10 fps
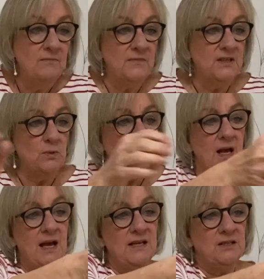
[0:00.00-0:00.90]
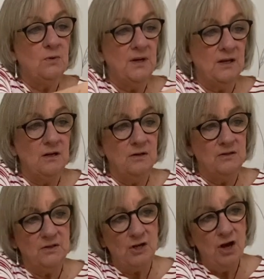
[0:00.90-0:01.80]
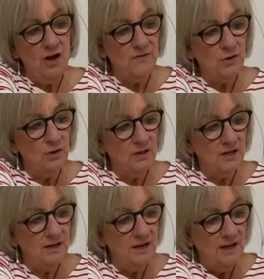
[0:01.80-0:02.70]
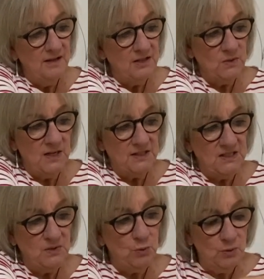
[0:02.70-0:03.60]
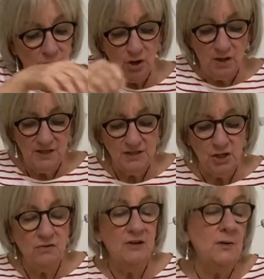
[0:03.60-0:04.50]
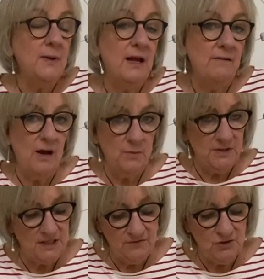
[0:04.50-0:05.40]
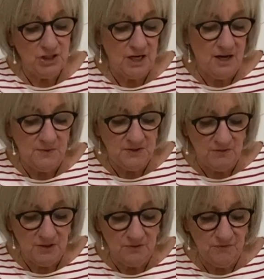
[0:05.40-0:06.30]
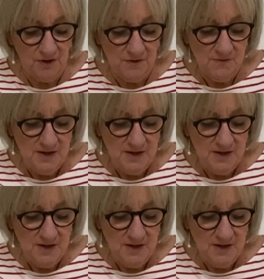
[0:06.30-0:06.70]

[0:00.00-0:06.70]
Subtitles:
this one has quite a sort of curvy collar, this one has a smaller collar, so you can really play around with the different shapes. It's really good fun.